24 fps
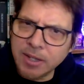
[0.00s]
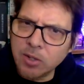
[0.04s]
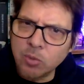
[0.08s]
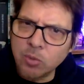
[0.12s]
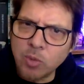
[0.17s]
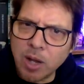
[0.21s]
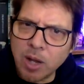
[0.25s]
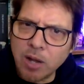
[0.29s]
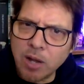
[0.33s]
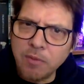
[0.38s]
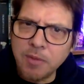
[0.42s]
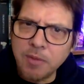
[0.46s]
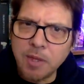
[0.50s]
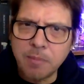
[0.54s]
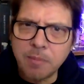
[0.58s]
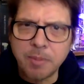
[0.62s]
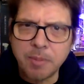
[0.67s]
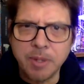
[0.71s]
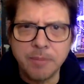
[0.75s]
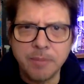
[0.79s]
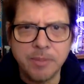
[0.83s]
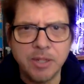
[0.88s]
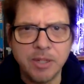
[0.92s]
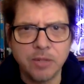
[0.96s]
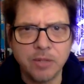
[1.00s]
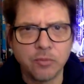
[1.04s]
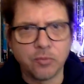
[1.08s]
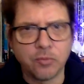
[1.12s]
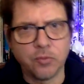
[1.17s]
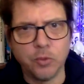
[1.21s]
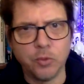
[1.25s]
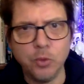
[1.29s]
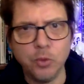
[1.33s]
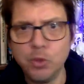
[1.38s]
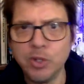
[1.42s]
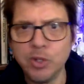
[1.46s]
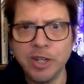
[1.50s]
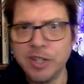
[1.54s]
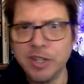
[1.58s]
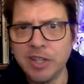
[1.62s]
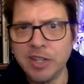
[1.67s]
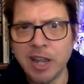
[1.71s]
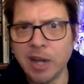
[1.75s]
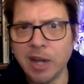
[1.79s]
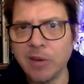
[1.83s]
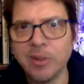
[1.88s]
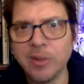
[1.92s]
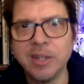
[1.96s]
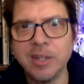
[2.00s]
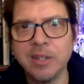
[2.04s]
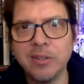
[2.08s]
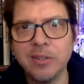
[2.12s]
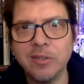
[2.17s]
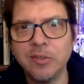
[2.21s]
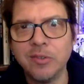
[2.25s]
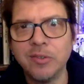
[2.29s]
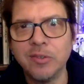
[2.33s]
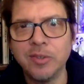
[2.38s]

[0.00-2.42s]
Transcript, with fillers: around that by being fruitarians,